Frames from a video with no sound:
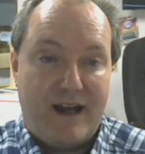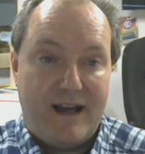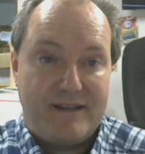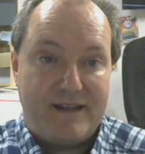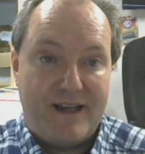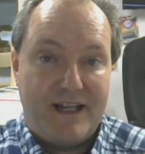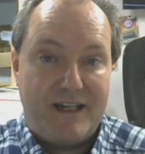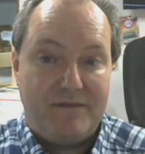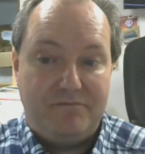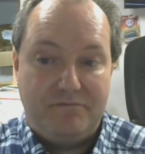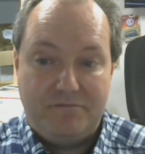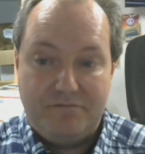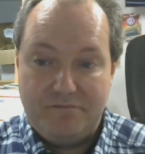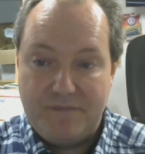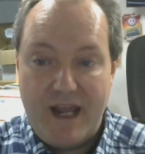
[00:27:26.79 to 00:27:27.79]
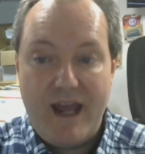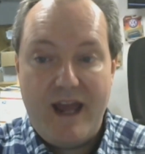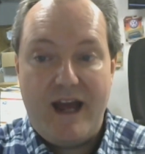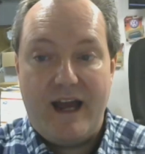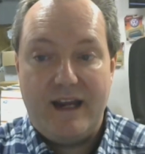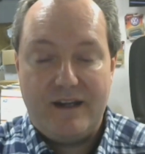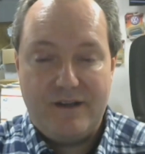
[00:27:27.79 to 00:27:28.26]
I said,
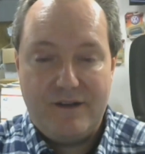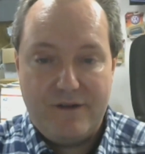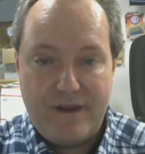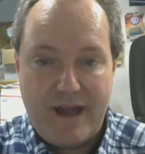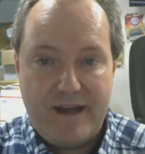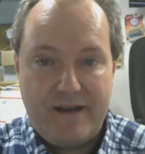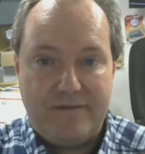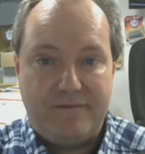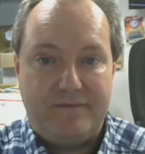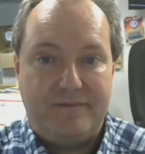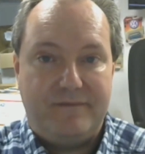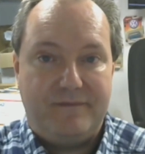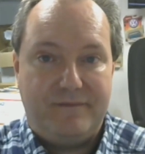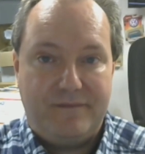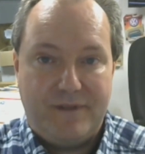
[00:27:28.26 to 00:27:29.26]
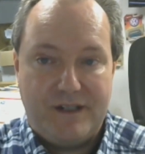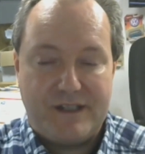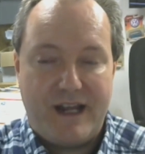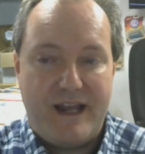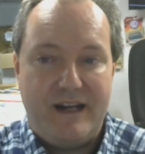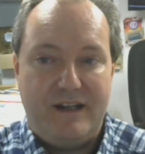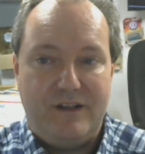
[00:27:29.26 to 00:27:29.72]
yeah, I can do that. Because
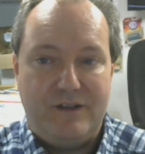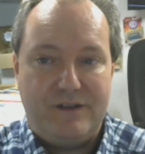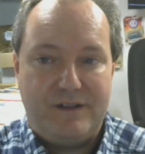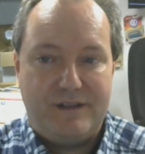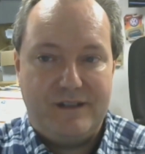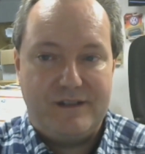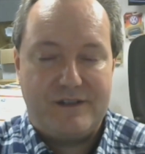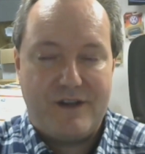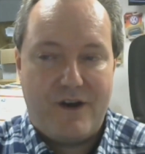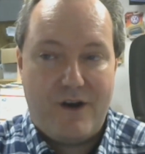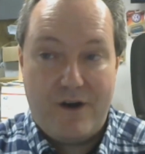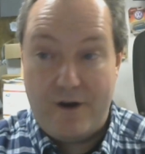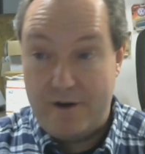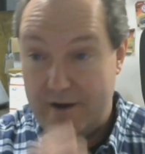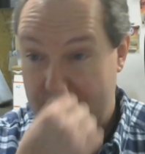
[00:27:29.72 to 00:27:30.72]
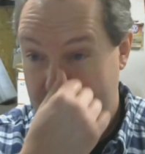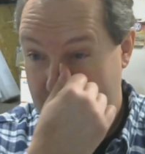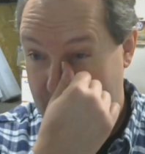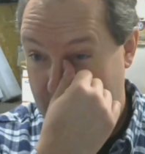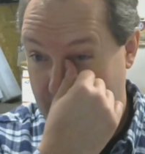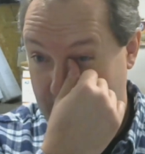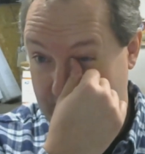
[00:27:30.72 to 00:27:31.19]
I had looked and saw
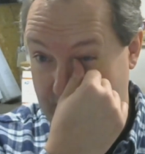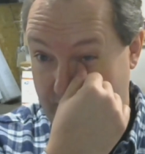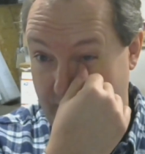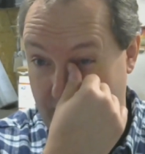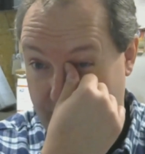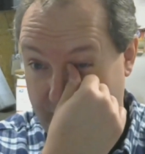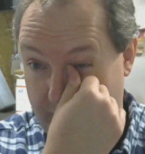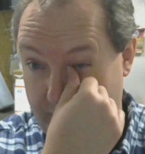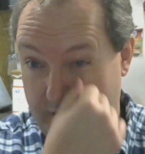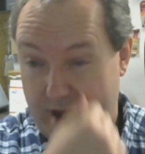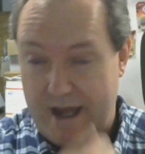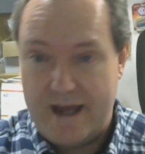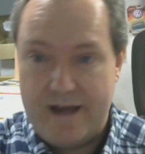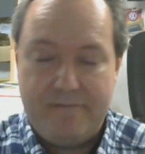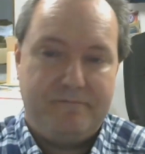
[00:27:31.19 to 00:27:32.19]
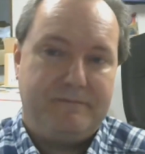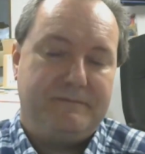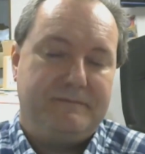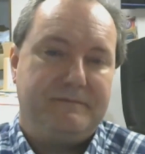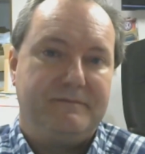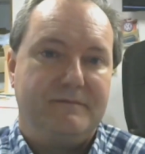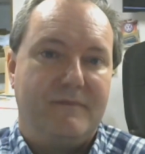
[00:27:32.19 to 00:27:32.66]
kits available for that.
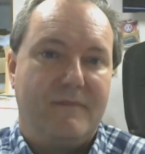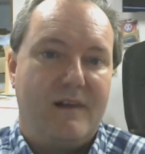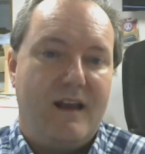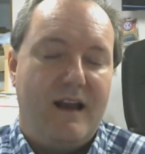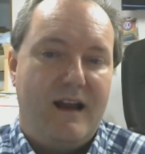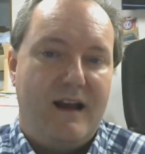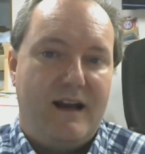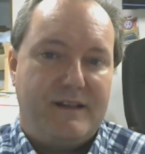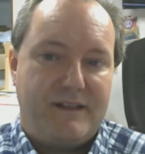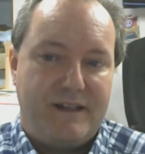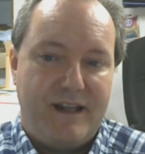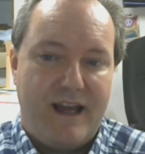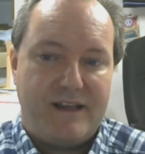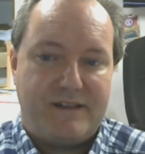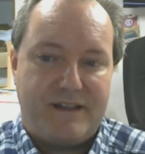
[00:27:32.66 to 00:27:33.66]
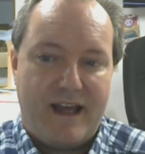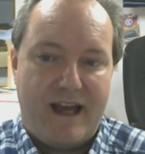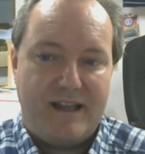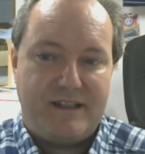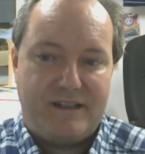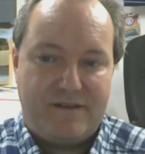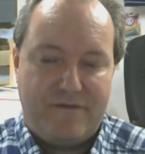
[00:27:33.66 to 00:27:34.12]
I said, yes,
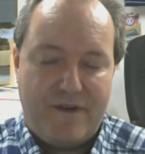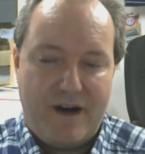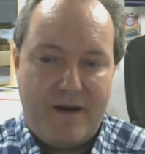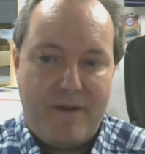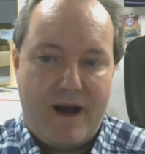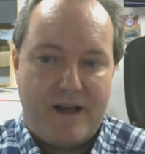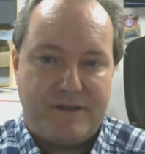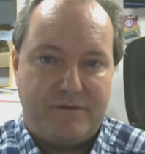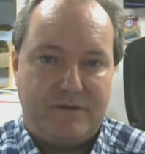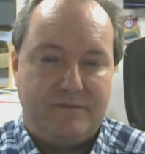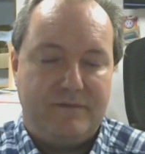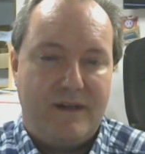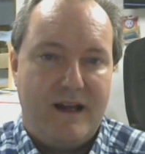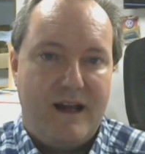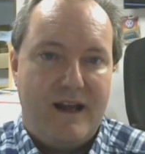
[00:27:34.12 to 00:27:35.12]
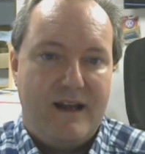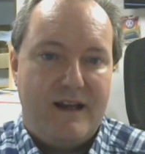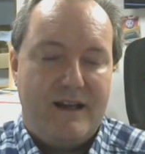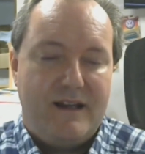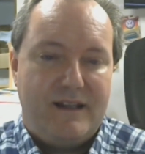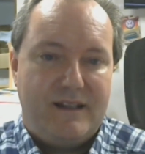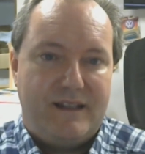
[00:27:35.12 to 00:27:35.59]
that's very possible.
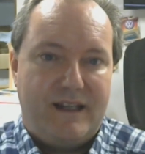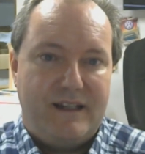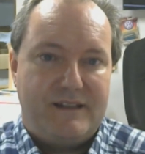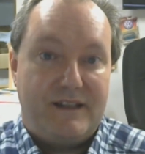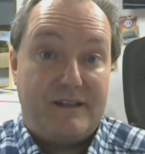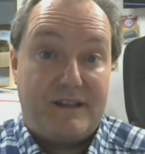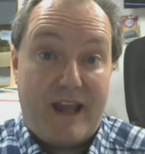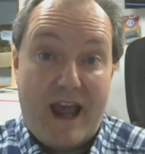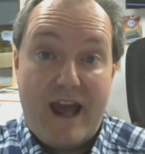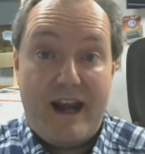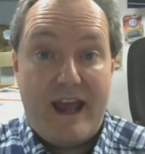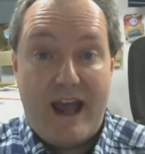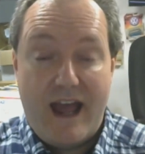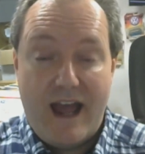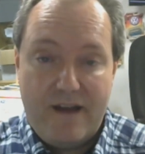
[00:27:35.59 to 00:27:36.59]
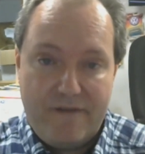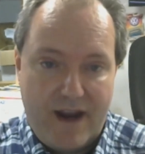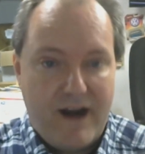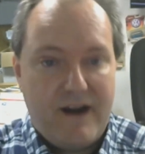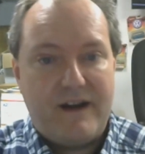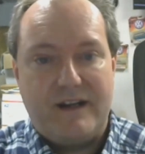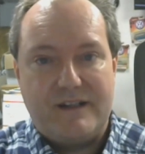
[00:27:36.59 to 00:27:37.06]
Then he says, can it have
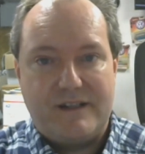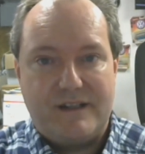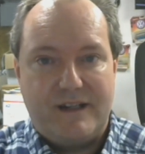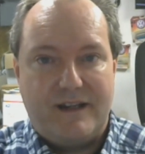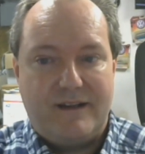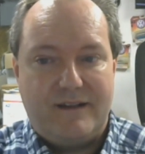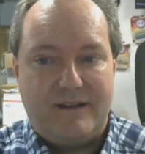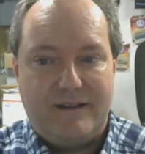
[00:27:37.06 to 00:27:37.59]
air conditioning?